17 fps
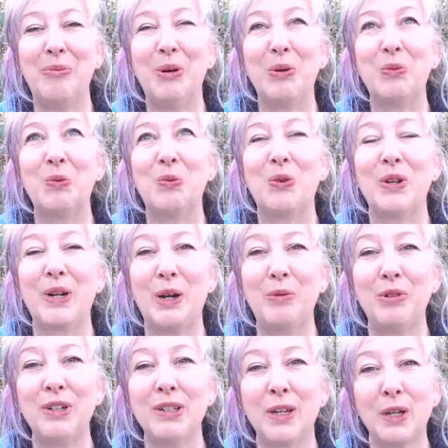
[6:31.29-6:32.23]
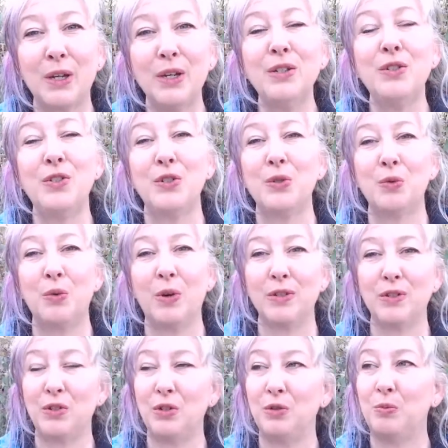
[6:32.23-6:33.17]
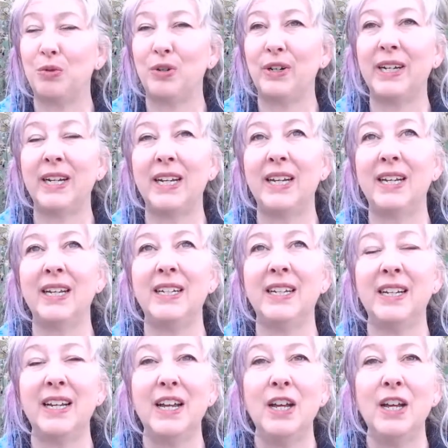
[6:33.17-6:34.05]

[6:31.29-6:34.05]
but what I really could do was to bring in